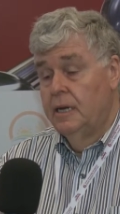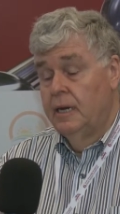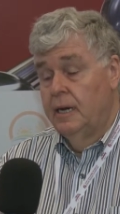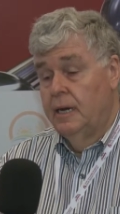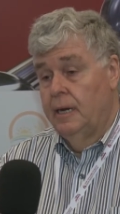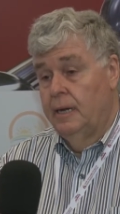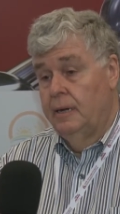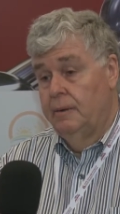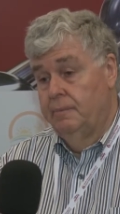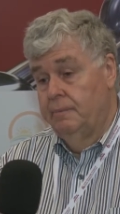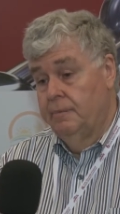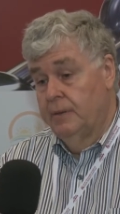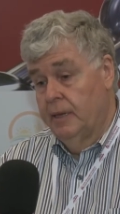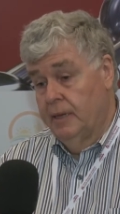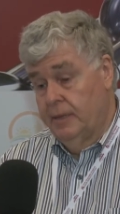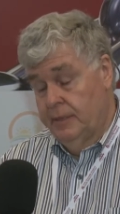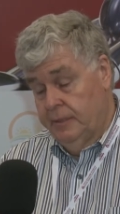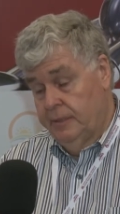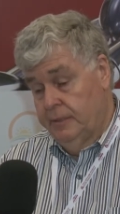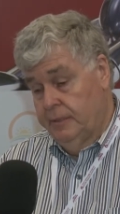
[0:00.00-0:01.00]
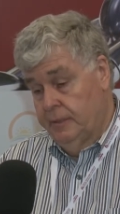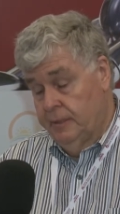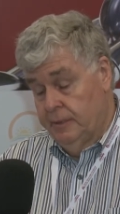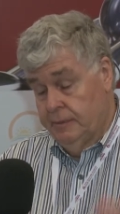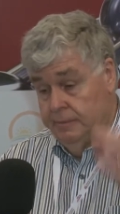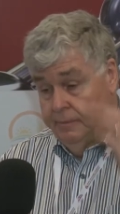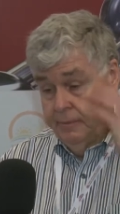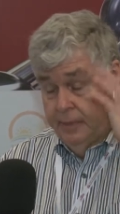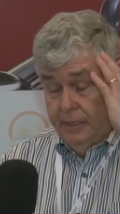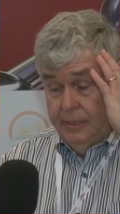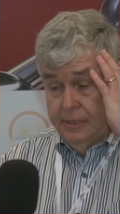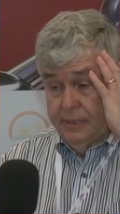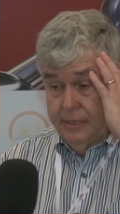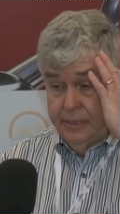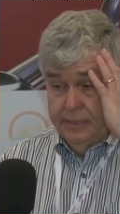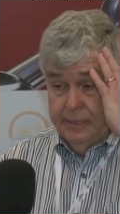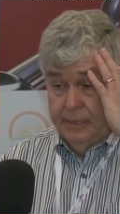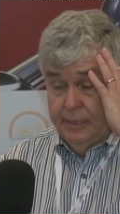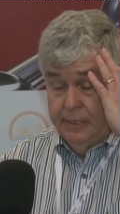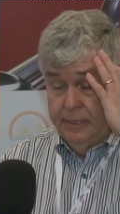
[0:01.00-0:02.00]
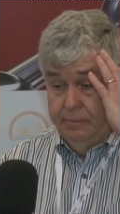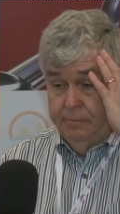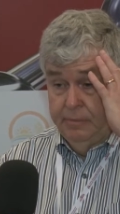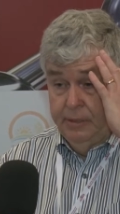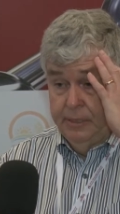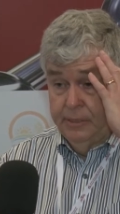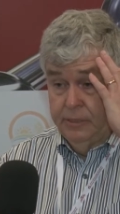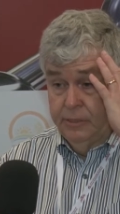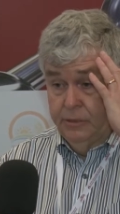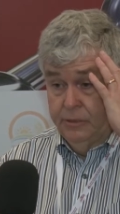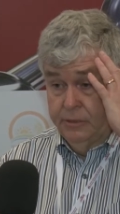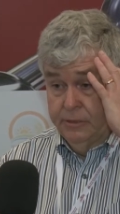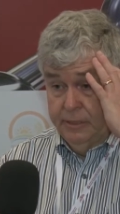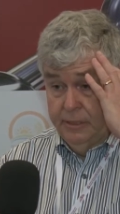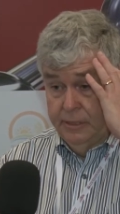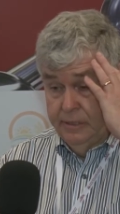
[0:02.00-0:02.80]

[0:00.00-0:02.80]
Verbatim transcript: Um, and as I said in my talk,